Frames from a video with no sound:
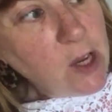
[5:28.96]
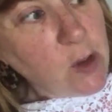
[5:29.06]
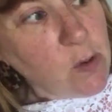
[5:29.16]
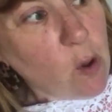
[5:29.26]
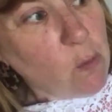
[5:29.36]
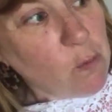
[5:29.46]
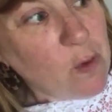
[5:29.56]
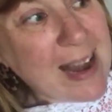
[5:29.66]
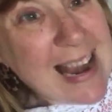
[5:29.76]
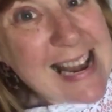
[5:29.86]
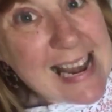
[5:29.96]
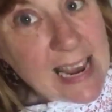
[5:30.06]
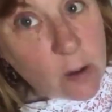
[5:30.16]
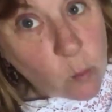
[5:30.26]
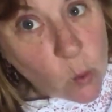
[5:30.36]
You're not
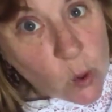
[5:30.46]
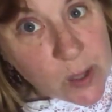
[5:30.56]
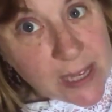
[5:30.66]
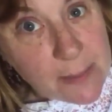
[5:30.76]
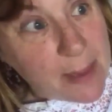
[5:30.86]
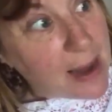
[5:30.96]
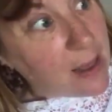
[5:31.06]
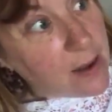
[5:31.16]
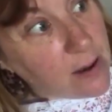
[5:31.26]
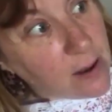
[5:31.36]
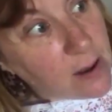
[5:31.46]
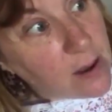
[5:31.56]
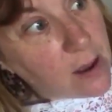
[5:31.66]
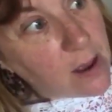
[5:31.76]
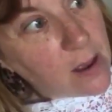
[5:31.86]
really a watermelon.
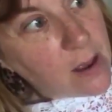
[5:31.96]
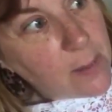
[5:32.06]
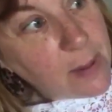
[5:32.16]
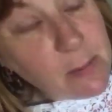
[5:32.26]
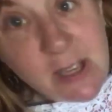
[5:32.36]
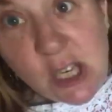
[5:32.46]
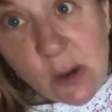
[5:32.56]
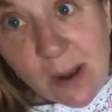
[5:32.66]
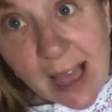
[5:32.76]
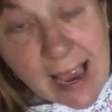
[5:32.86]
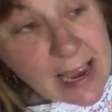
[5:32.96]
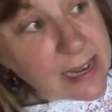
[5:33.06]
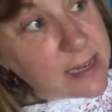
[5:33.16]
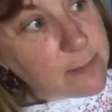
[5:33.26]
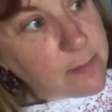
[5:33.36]
But it was too
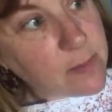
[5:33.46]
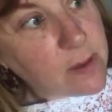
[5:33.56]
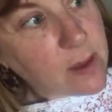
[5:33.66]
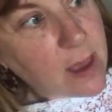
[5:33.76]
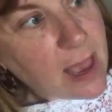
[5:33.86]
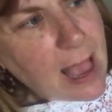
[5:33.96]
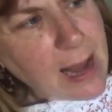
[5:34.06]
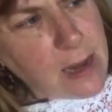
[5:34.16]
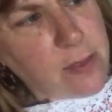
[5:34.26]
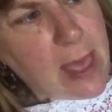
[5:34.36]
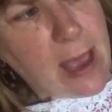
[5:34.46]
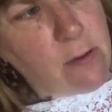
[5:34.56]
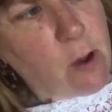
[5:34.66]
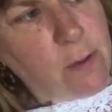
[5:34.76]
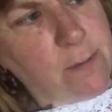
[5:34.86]
late. And
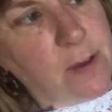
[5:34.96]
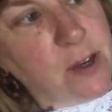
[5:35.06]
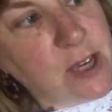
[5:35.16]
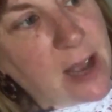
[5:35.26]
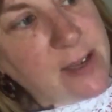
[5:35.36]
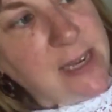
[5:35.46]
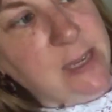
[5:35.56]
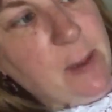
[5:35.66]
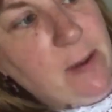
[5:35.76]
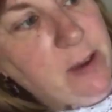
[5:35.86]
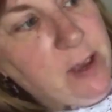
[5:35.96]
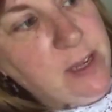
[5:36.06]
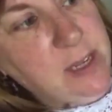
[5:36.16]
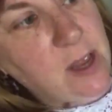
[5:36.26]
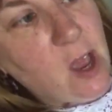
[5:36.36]
they're off, shouted
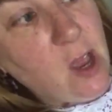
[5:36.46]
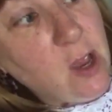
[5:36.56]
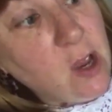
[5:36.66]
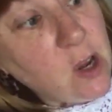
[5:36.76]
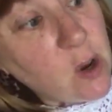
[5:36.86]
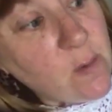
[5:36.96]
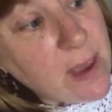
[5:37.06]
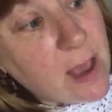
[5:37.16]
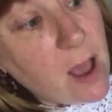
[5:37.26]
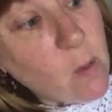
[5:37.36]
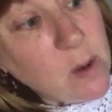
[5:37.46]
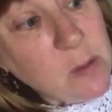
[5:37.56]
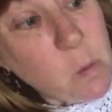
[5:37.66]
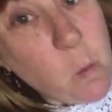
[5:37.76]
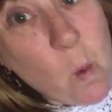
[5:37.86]
Asparagus. Gloria
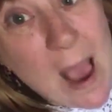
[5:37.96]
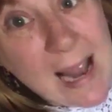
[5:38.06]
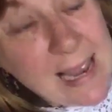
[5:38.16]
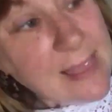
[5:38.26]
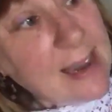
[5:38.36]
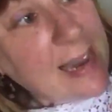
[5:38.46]
was well in the